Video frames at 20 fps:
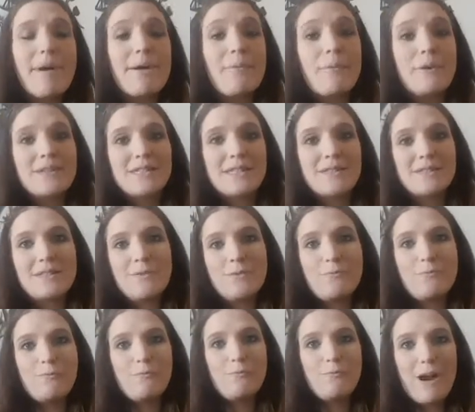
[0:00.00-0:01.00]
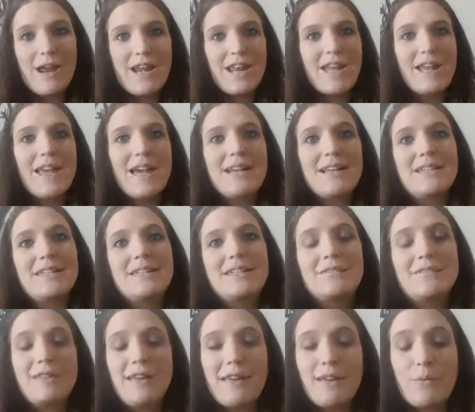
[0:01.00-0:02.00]
I wasn't ready yet to
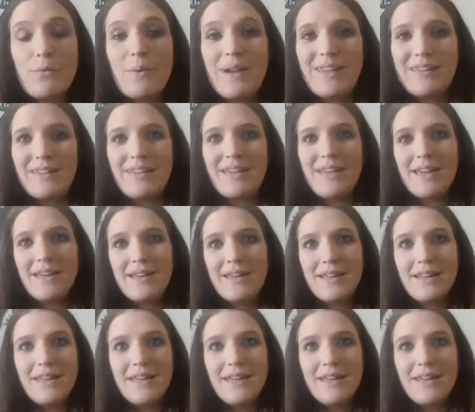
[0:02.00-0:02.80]
like really